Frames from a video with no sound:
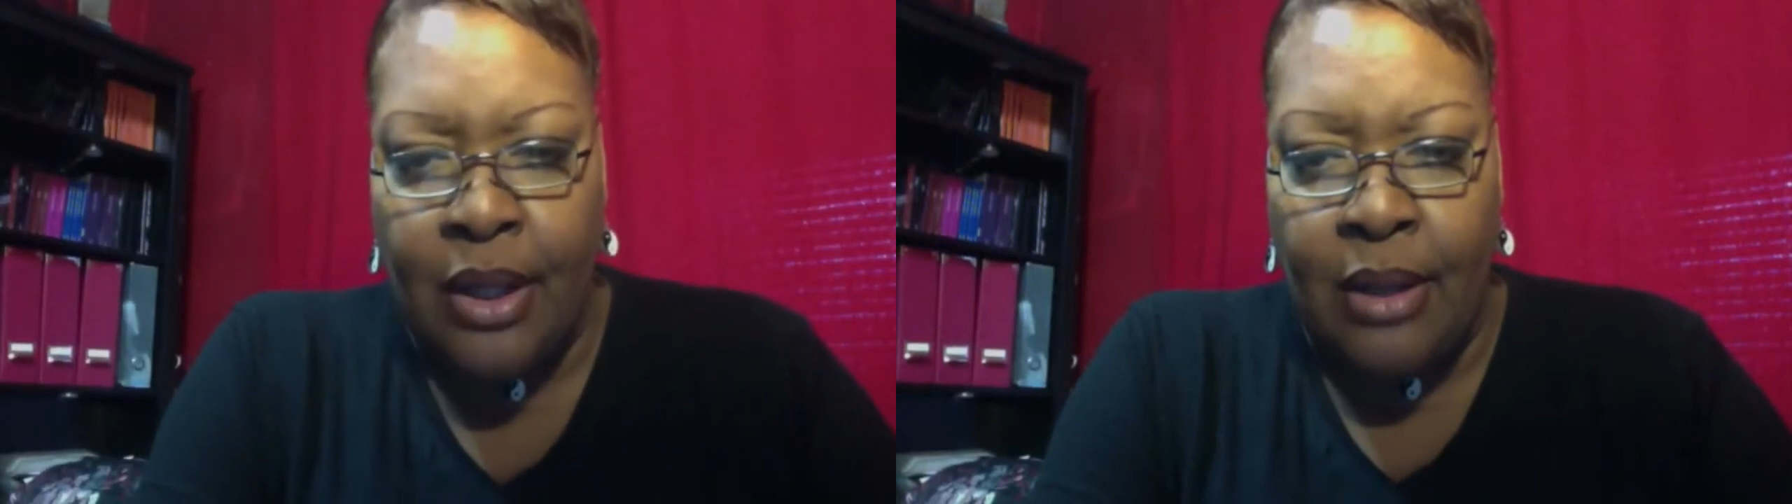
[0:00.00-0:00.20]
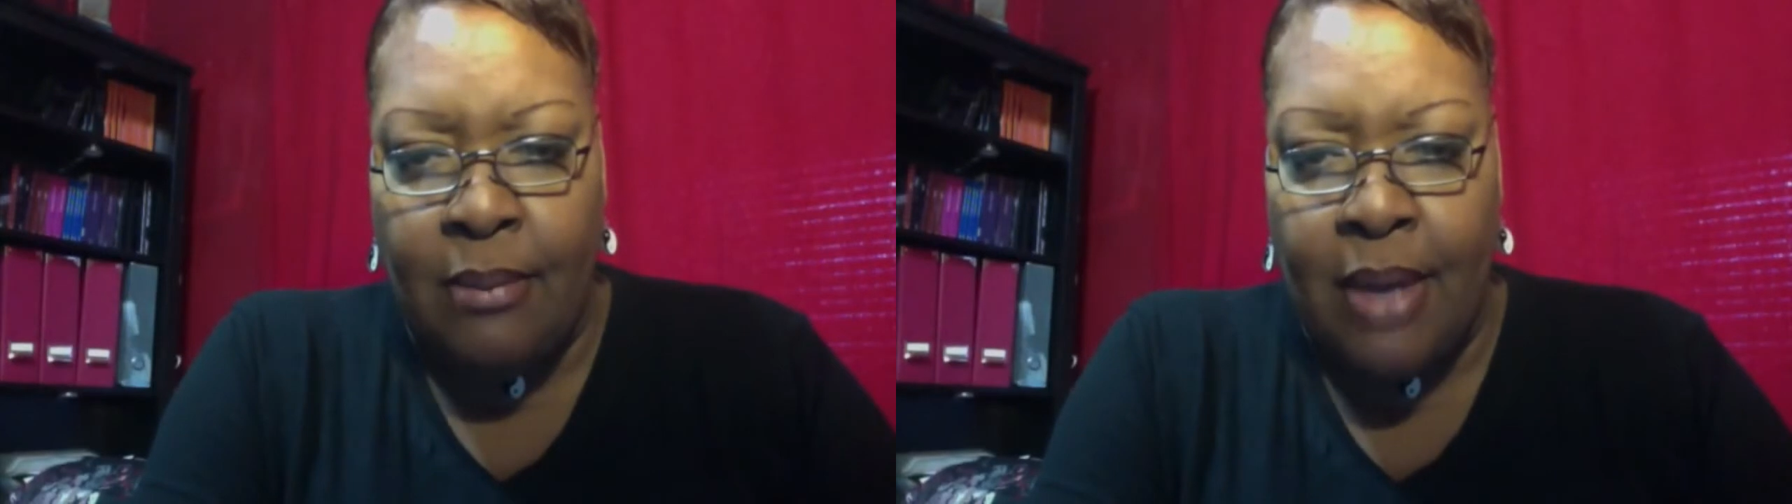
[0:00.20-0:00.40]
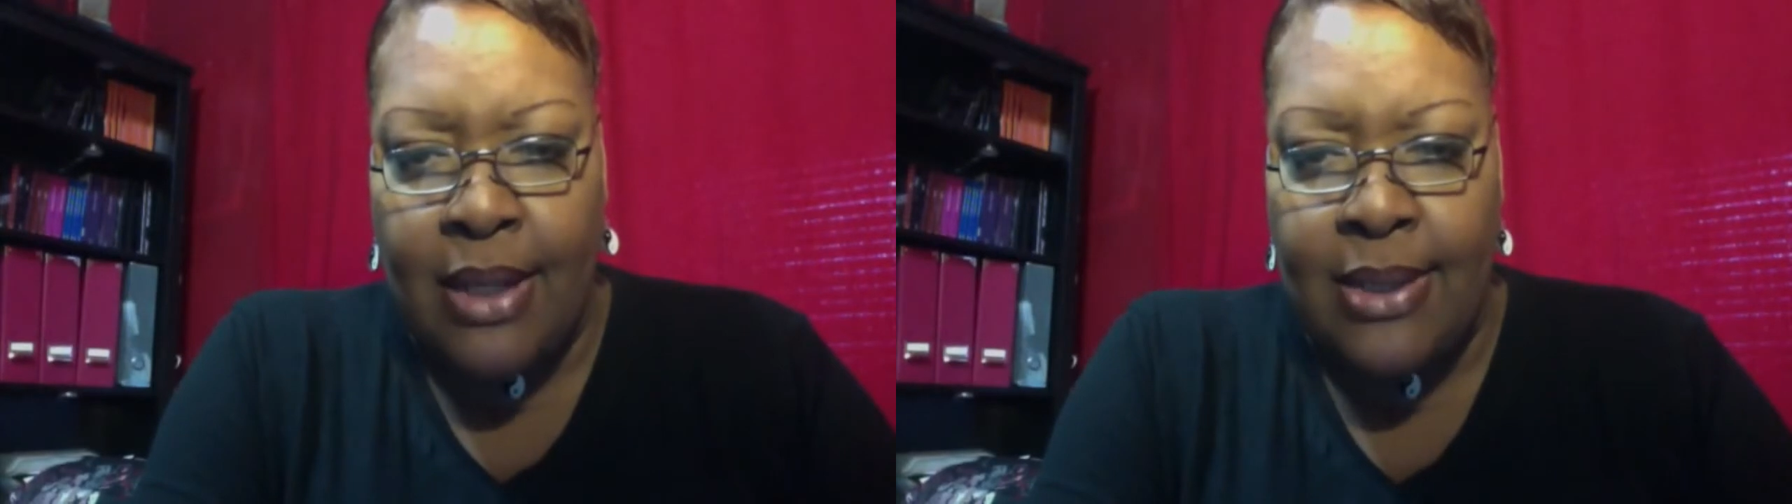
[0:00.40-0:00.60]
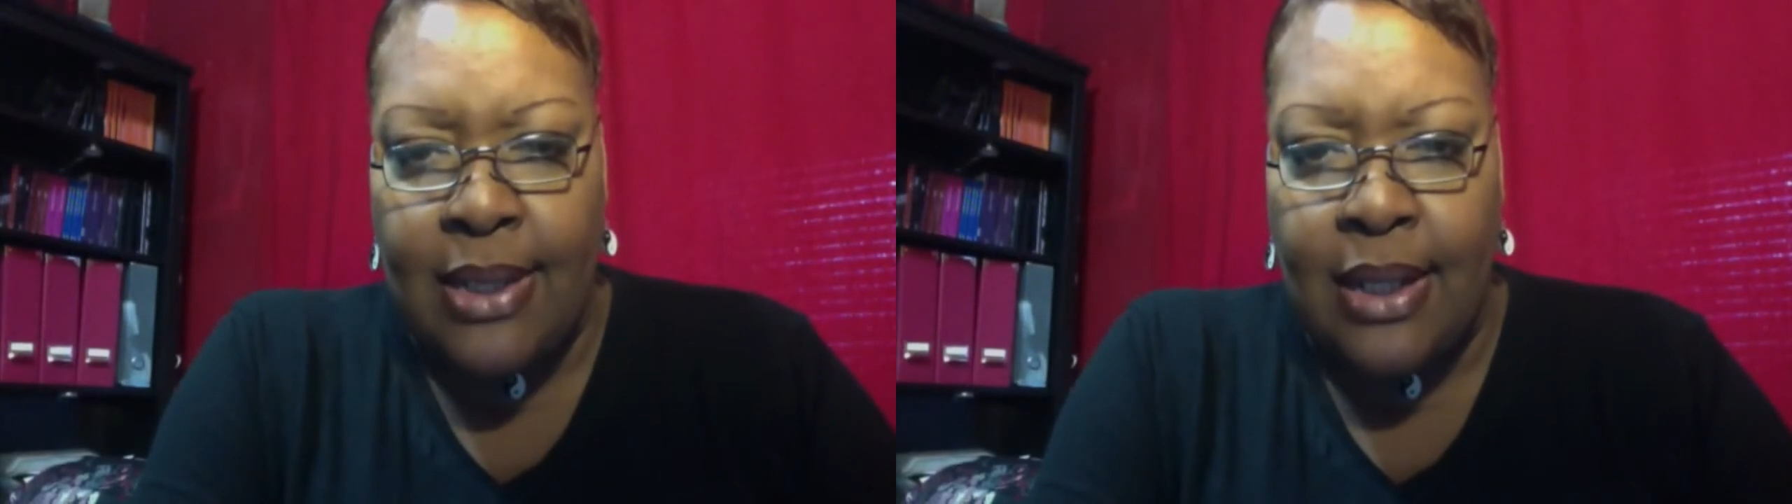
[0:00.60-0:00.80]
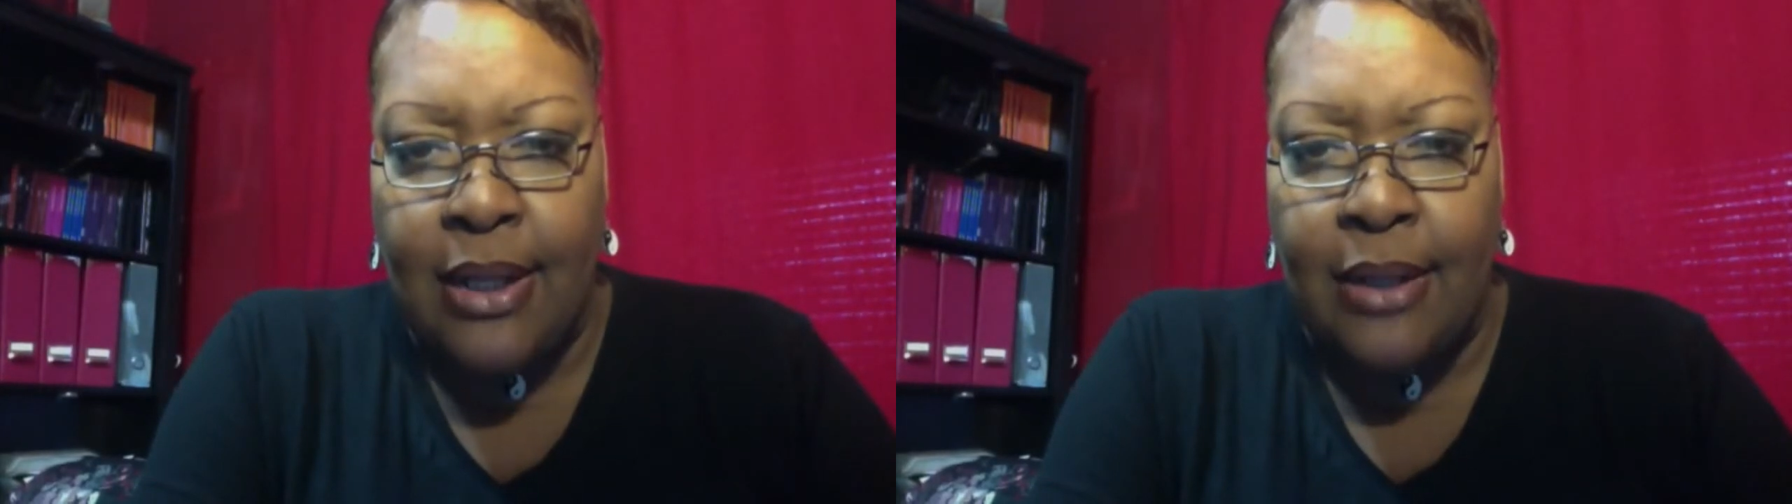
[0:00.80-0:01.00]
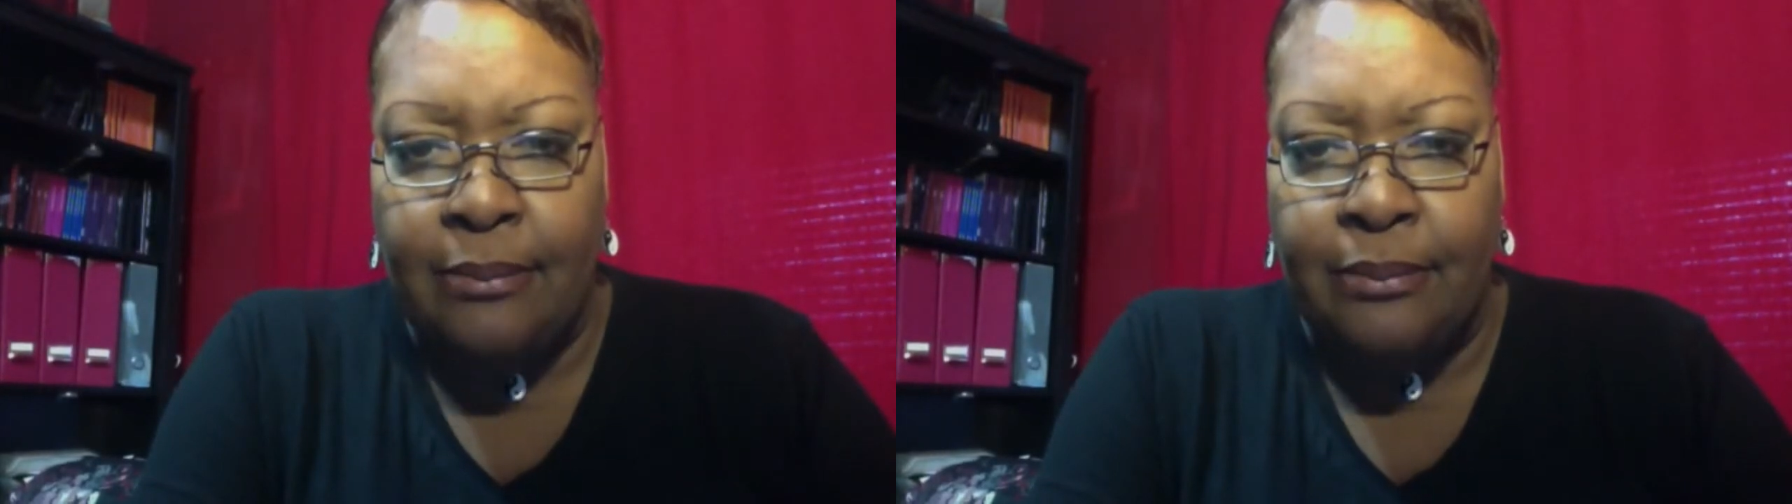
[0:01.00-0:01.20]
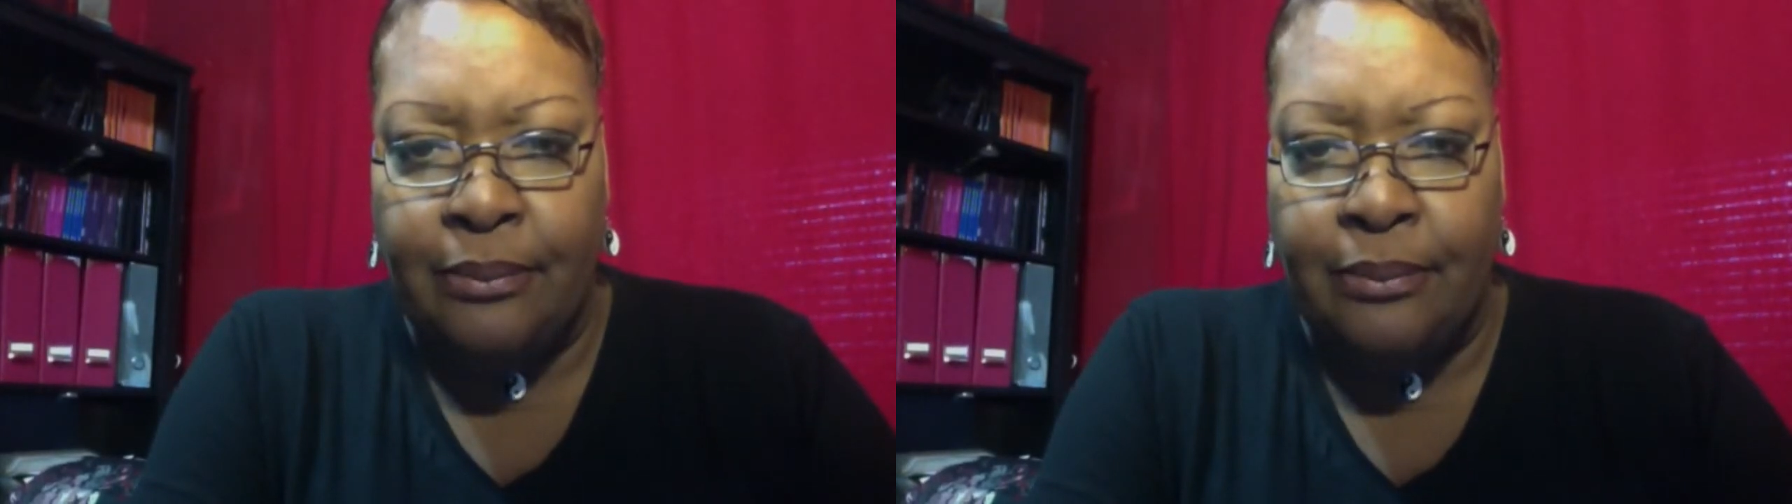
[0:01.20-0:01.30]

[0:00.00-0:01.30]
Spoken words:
Max sat up.